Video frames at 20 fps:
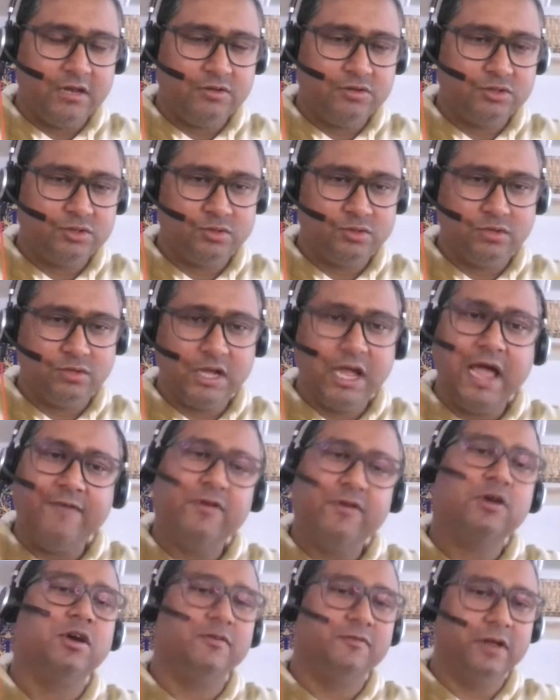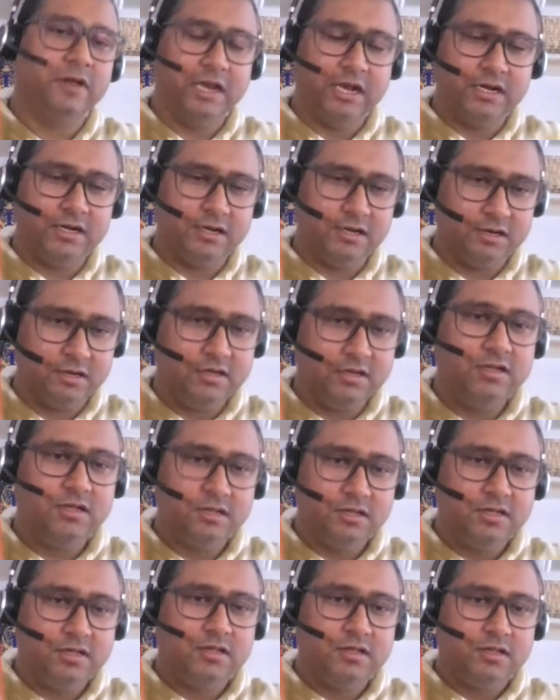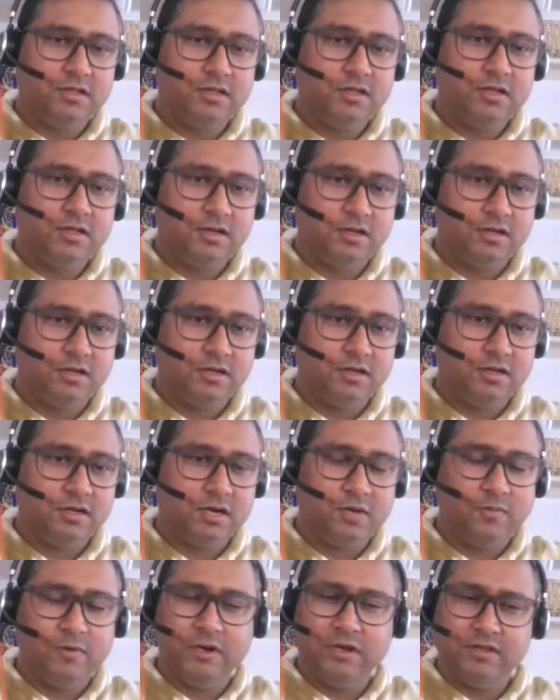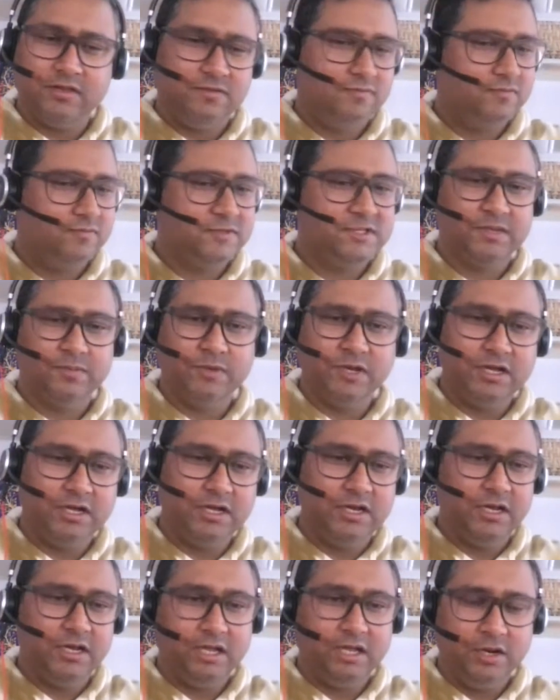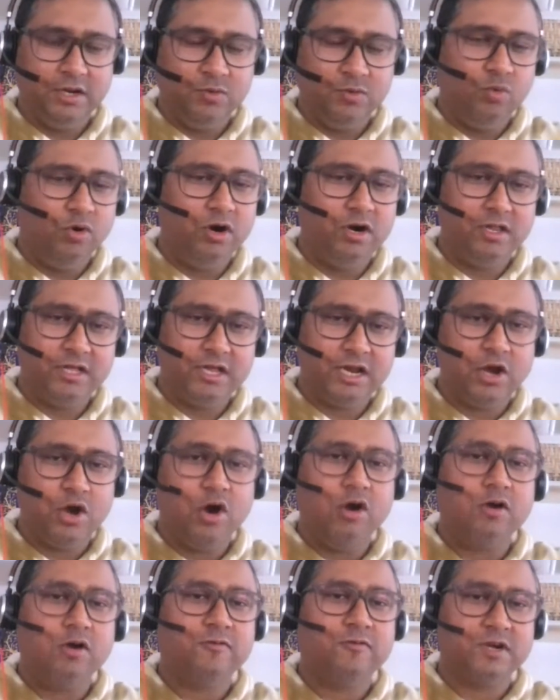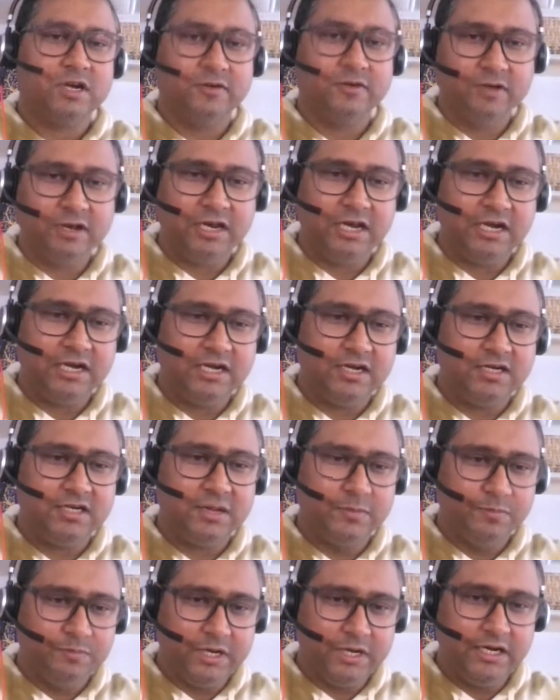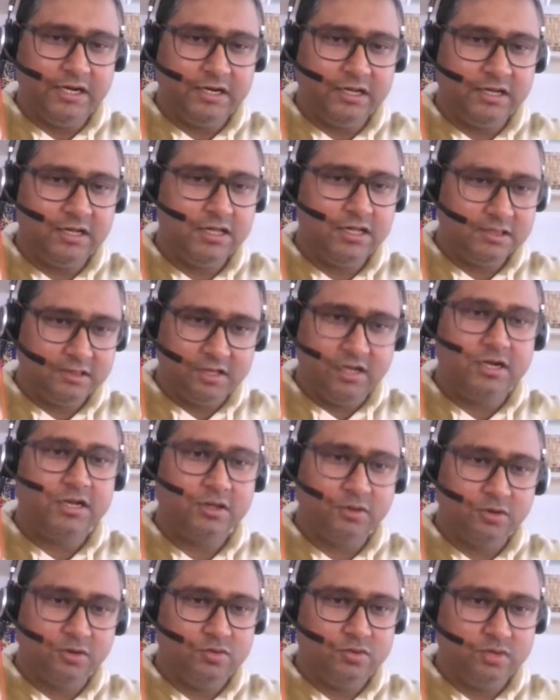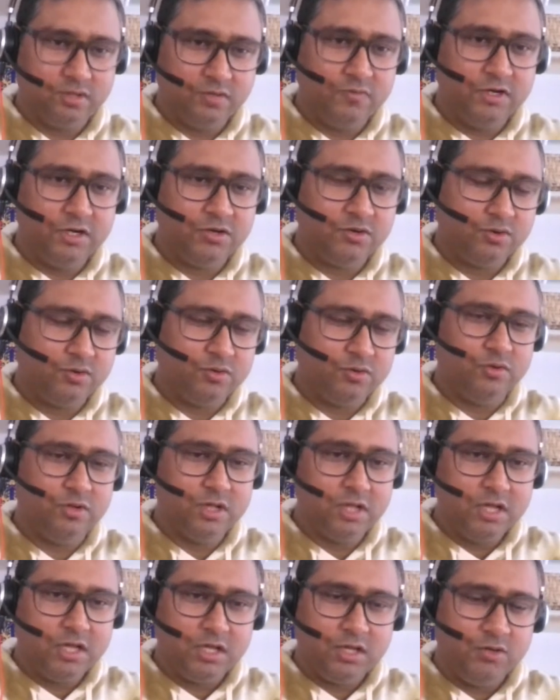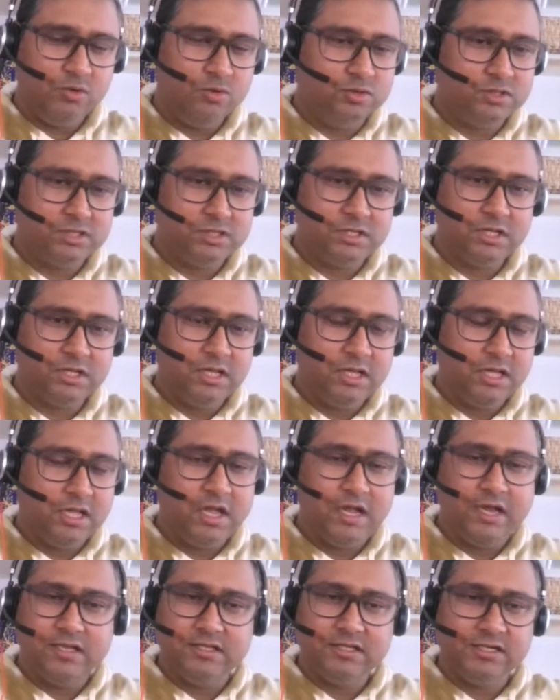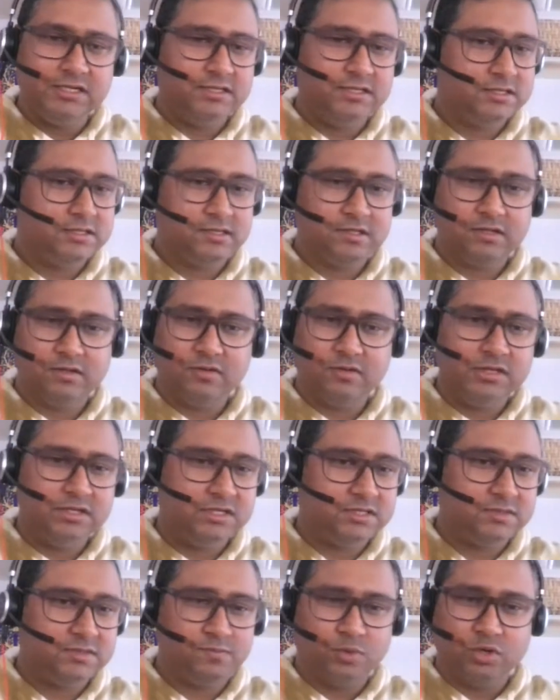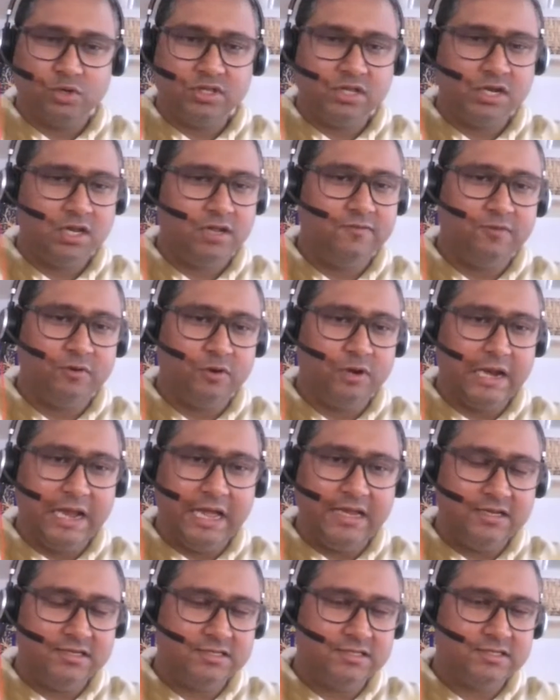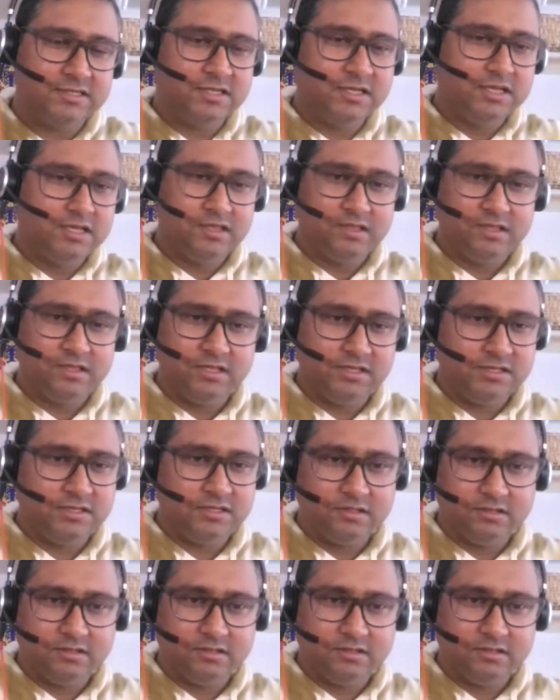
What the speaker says: you should have a cover letter. Cover Similarly in Word, there are a lot of cover letter template that you need to use. And just you can just put 3 4 lines that,